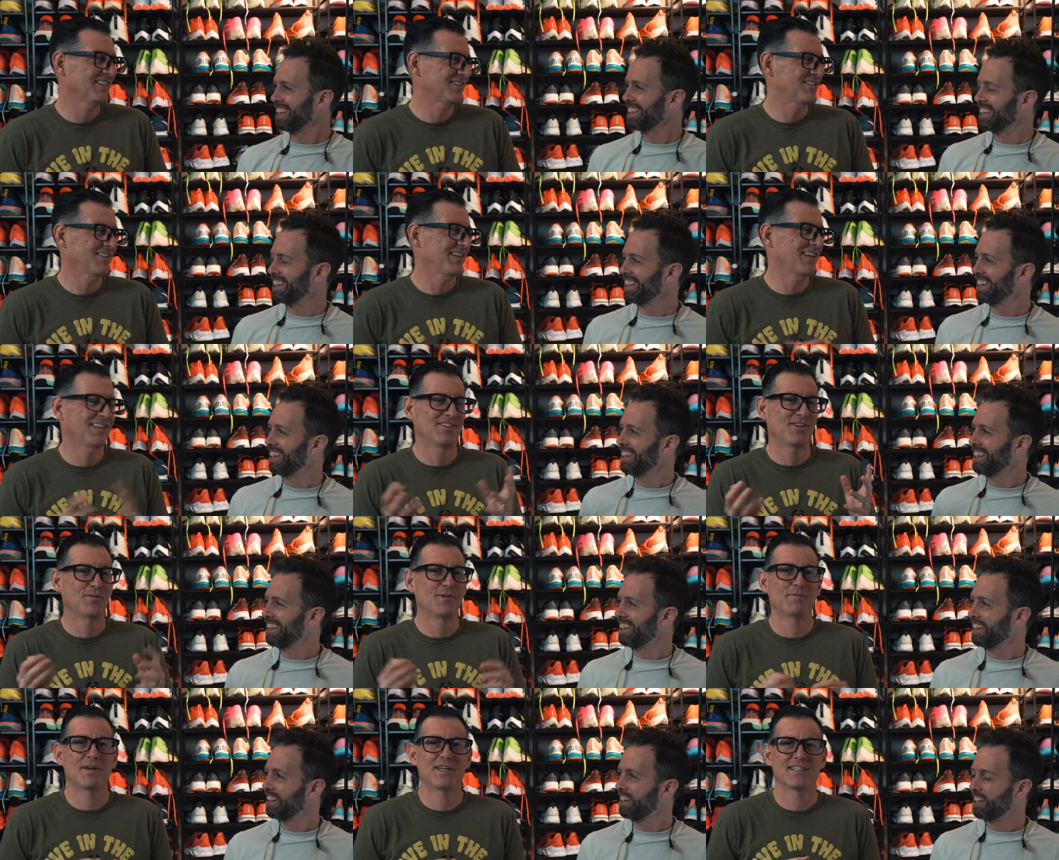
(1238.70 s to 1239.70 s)
Speaker 1: that's yeah.
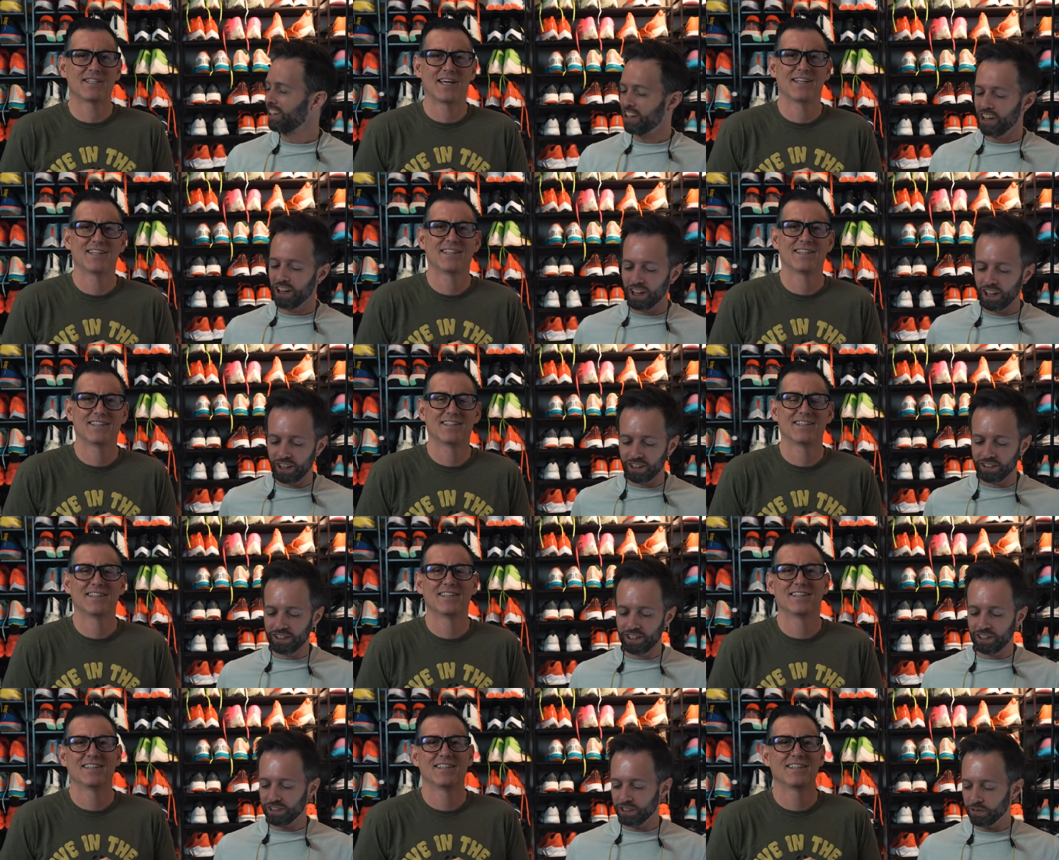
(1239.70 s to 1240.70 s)
Nobody makes that.
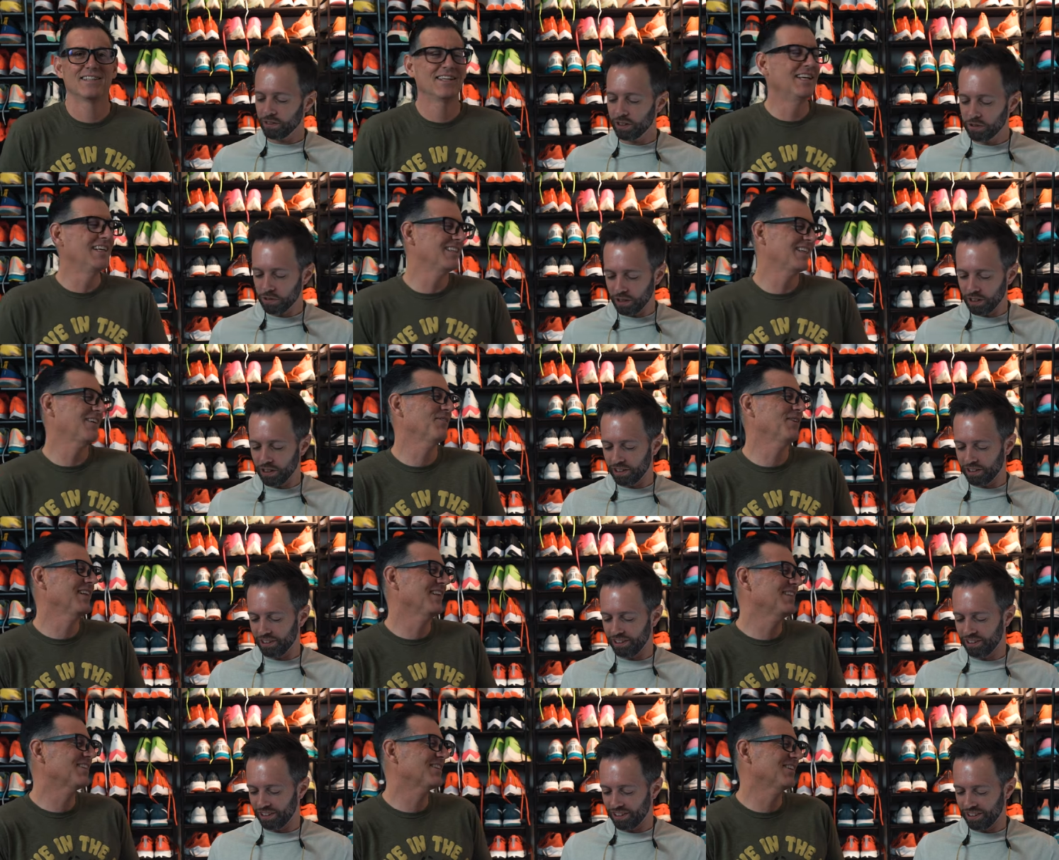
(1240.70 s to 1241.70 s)
Speaker 2: See, sometimes when, I,
Speaker 1: when
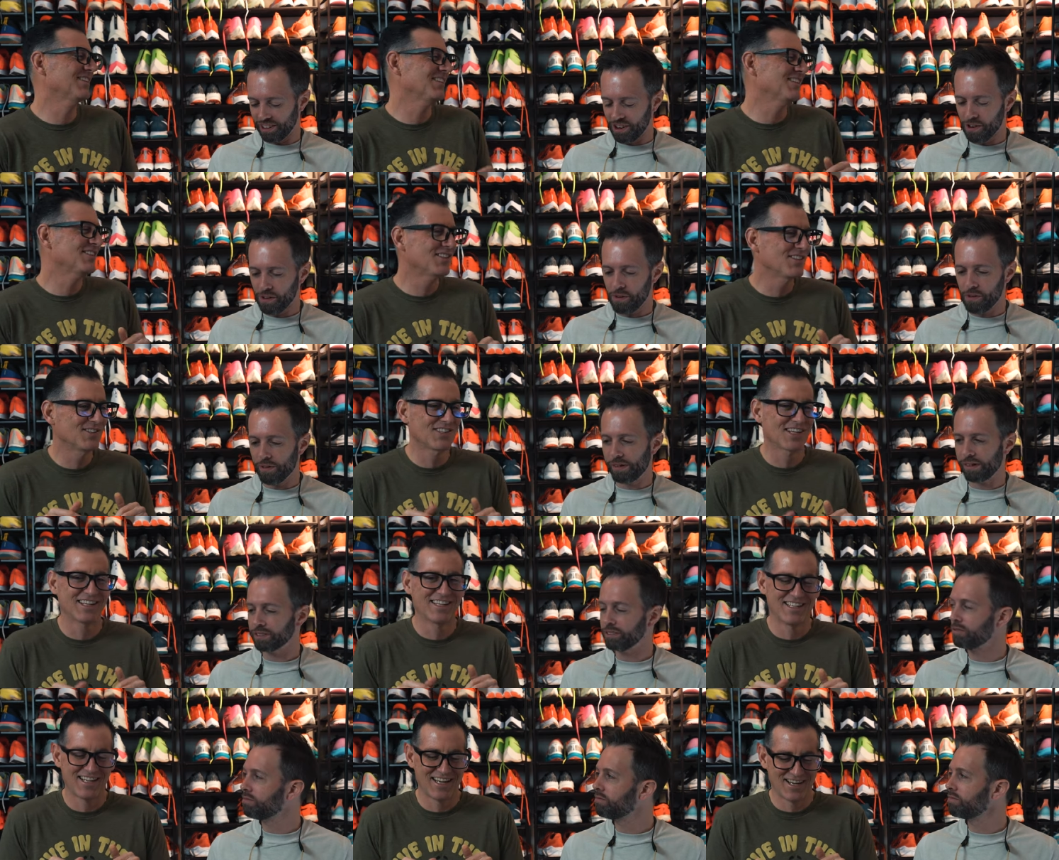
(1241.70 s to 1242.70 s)
he searches shoes
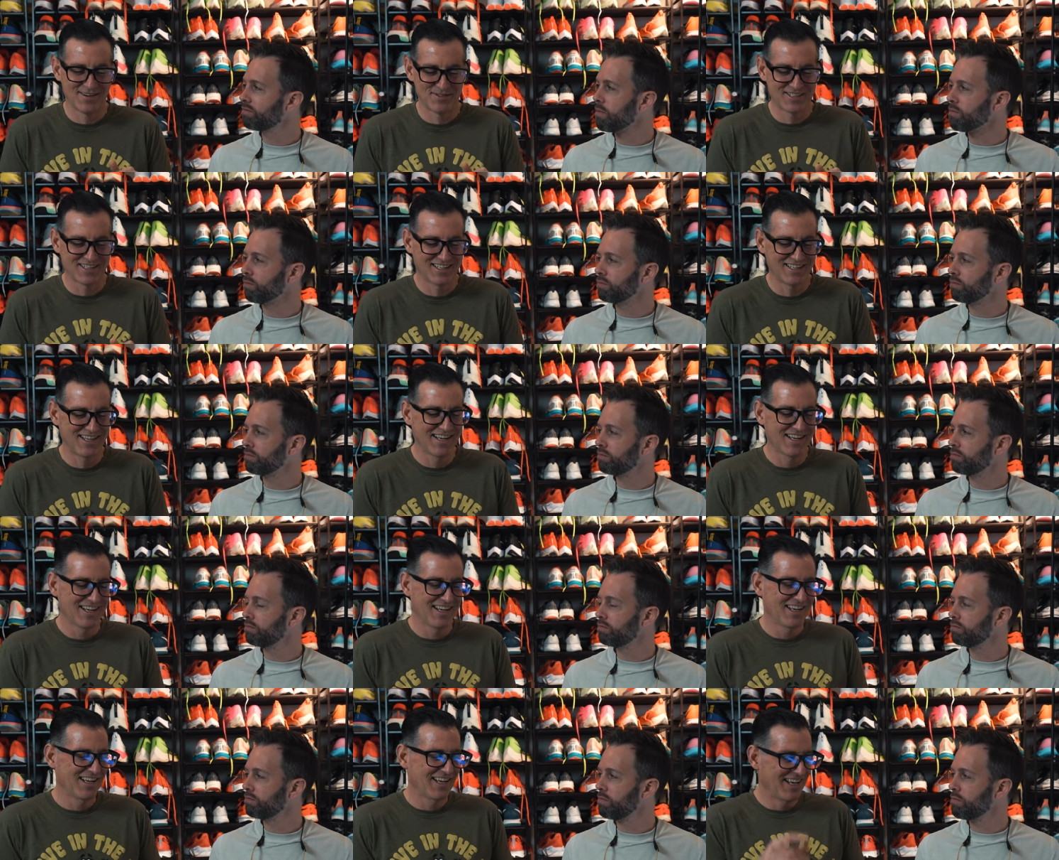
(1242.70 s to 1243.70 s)
on Amazon,
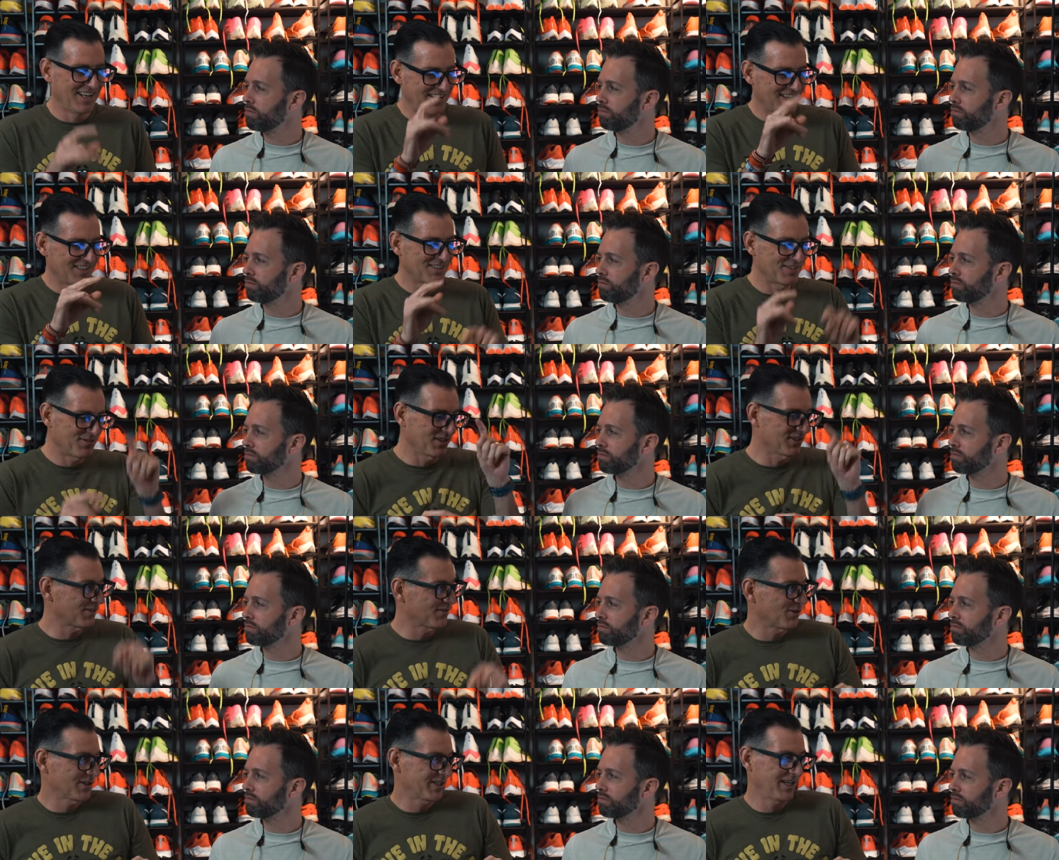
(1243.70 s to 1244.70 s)
and he does a filter
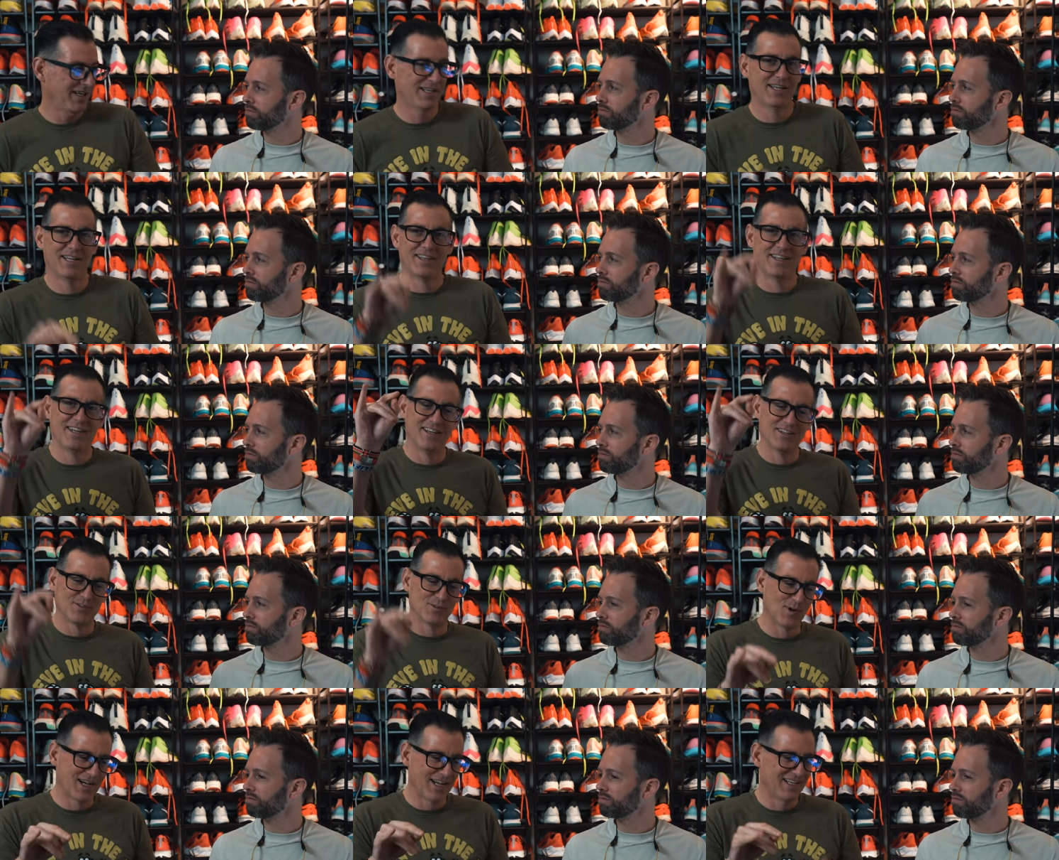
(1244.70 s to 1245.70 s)
14 and then he does
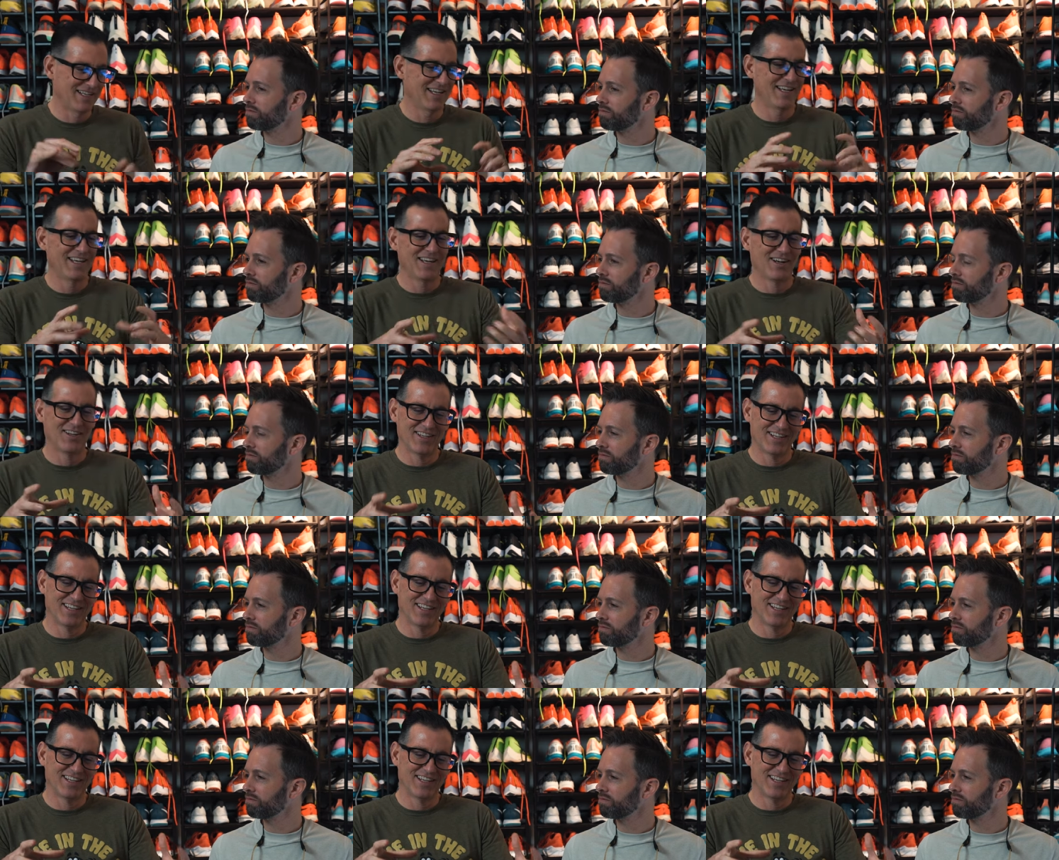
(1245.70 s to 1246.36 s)
wide. All